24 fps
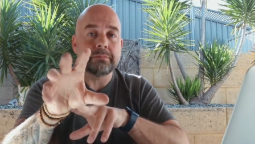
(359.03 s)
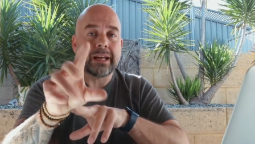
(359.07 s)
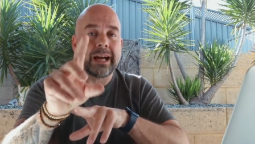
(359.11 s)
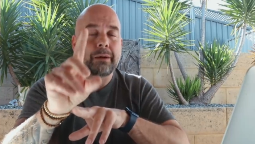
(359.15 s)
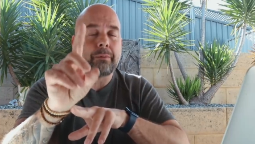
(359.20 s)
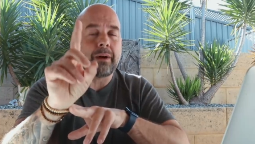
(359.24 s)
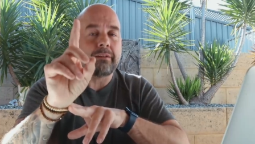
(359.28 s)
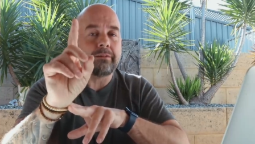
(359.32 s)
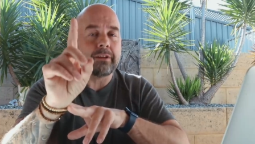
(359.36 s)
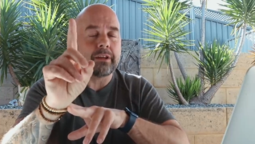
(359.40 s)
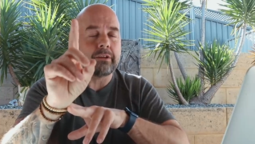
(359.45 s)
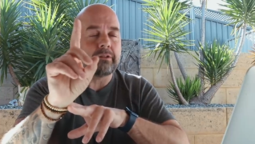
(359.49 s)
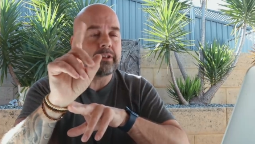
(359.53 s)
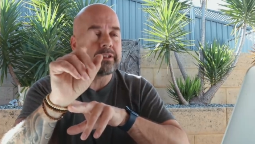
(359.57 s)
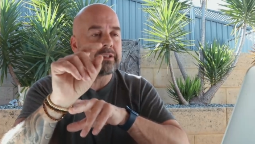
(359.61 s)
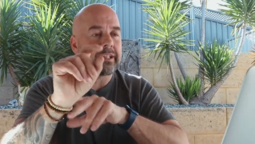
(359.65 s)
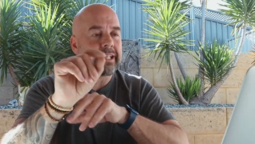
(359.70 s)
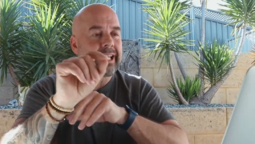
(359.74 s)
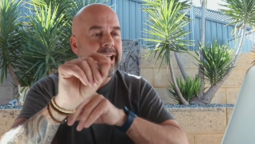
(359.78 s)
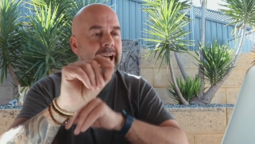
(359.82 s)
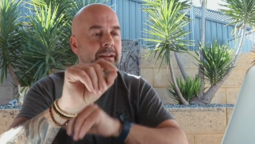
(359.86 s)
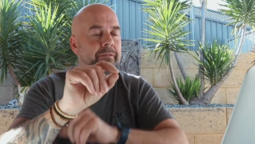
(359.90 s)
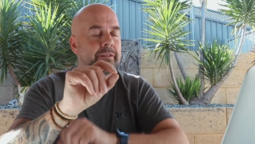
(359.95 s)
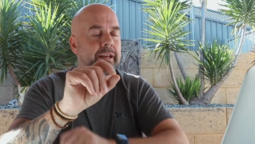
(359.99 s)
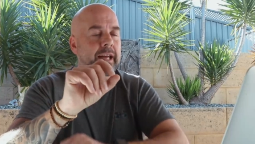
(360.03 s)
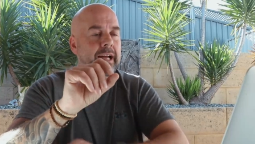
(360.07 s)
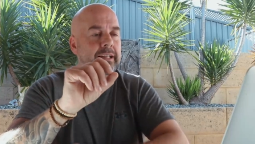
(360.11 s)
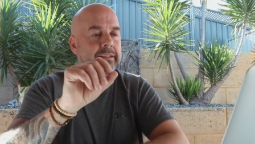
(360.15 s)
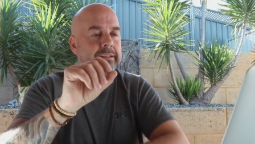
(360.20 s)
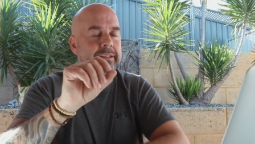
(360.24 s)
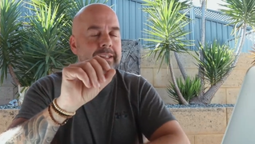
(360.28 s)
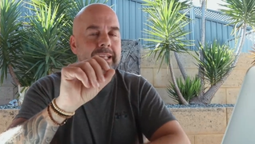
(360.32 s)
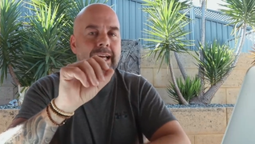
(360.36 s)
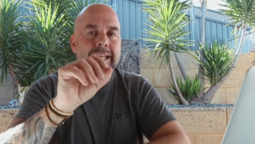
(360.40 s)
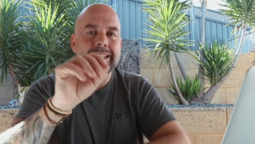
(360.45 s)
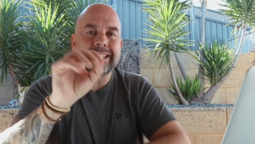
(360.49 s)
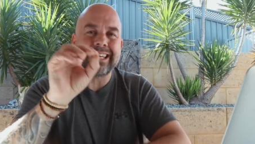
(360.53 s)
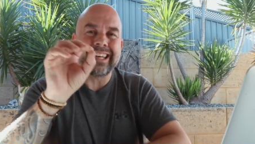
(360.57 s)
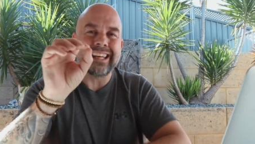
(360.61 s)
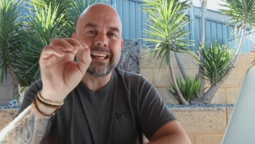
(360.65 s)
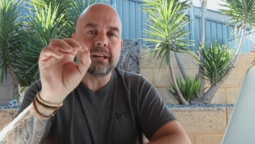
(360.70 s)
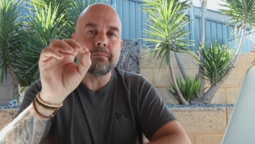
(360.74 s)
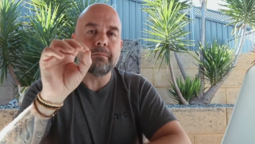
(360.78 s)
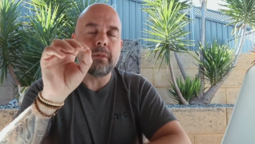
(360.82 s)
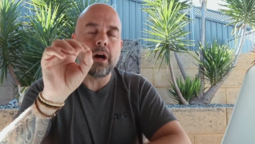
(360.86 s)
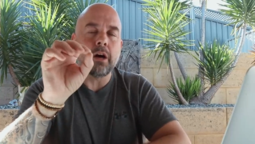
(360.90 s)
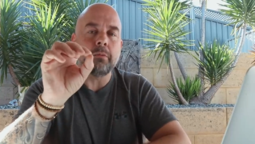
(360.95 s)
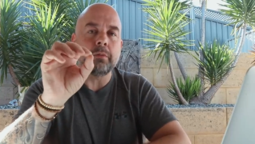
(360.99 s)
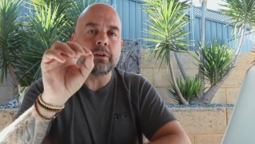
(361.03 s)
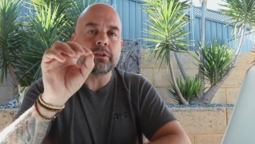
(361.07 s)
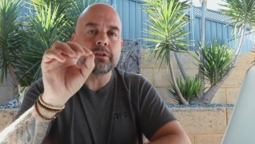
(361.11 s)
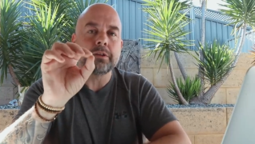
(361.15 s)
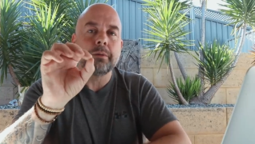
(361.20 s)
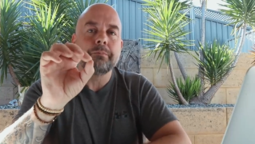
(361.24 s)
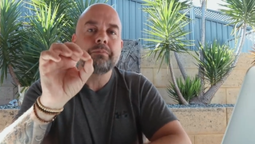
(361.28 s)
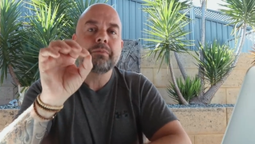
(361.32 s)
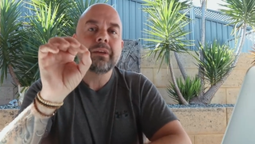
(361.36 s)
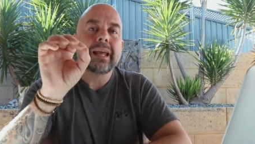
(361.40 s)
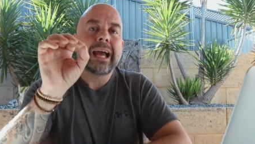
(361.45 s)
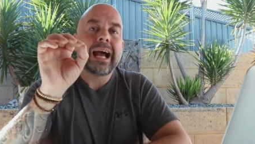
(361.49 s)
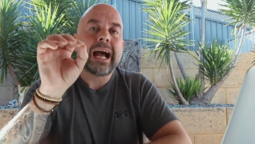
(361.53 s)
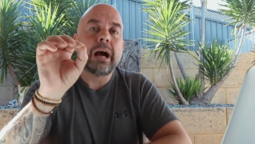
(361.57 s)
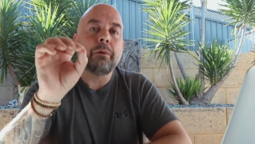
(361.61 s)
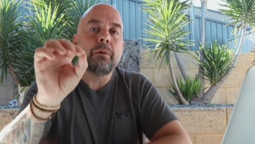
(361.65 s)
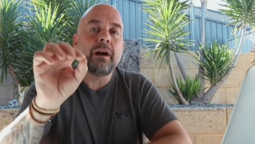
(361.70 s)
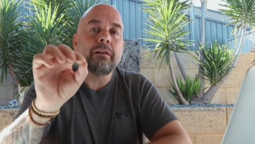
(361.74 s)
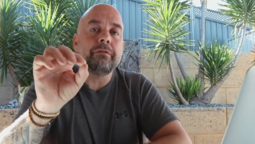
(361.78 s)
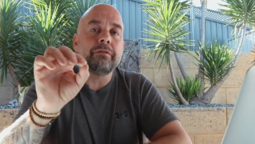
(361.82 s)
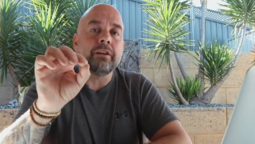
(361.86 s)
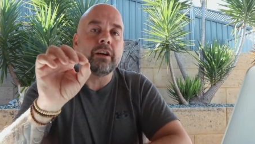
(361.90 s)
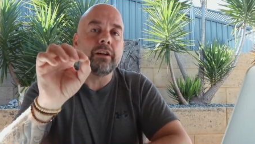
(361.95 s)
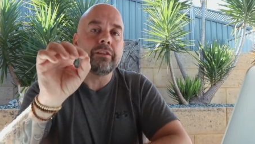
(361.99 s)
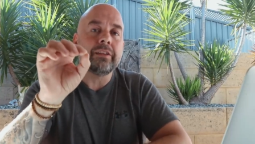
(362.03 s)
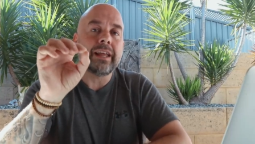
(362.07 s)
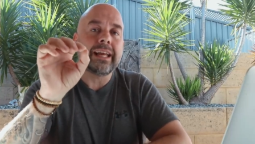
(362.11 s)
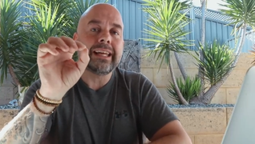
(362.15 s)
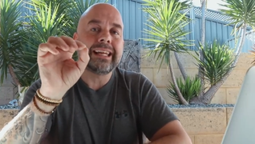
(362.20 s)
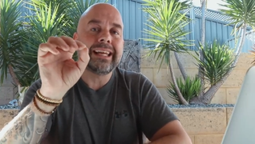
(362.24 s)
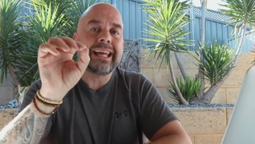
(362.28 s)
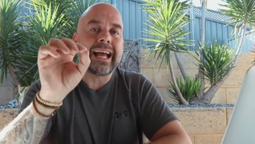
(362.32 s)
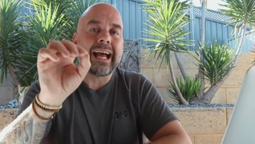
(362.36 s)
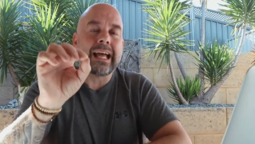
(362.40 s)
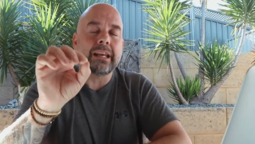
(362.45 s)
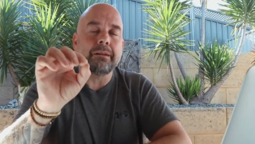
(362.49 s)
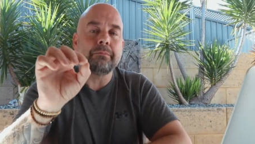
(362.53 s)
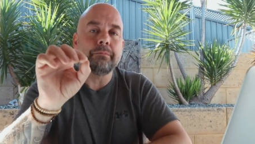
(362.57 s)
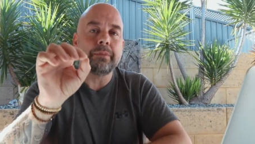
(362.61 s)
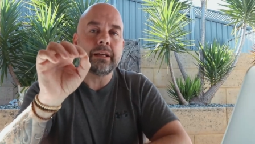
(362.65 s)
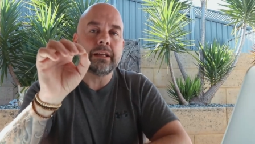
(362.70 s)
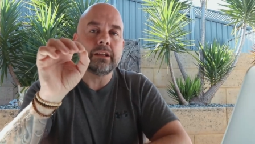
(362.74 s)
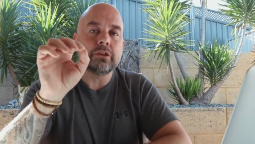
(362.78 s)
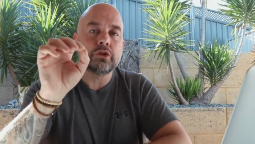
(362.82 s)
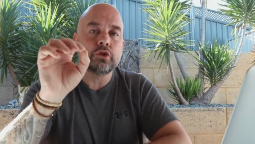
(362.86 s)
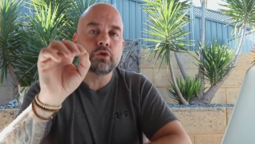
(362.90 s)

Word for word: However, there is a caveat to that in a moment. However, they can be